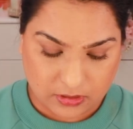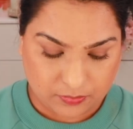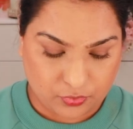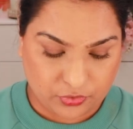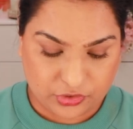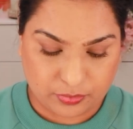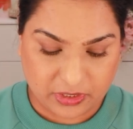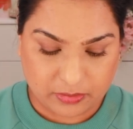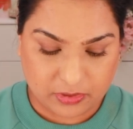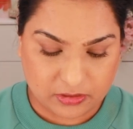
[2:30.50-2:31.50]
I'm going to
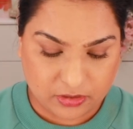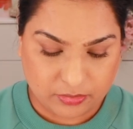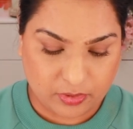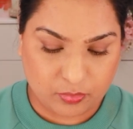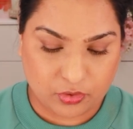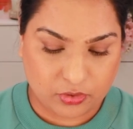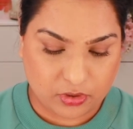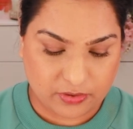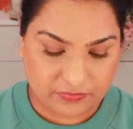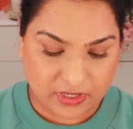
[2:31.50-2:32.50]
pick up a little bit more
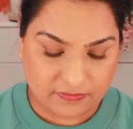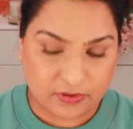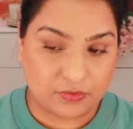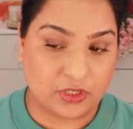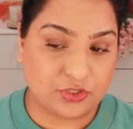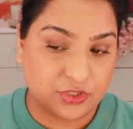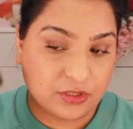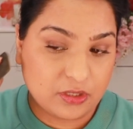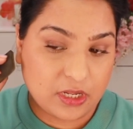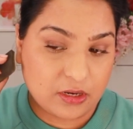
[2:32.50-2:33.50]
of that
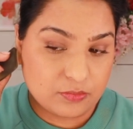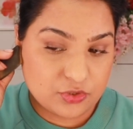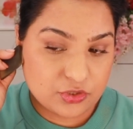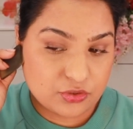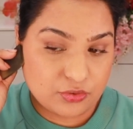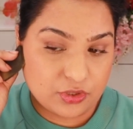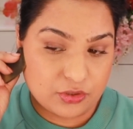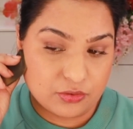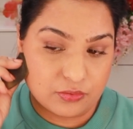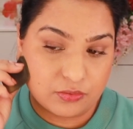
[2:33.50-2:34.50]
foundation and I'm just going
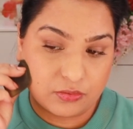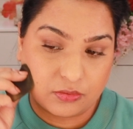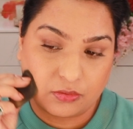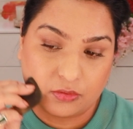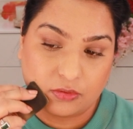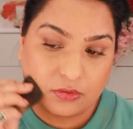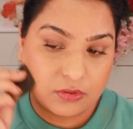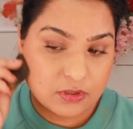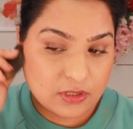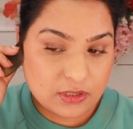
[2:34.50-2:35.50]
to
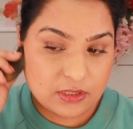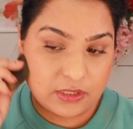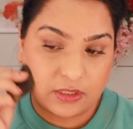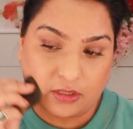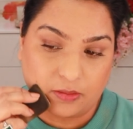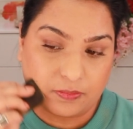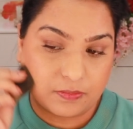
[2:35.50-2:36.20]
clean it up.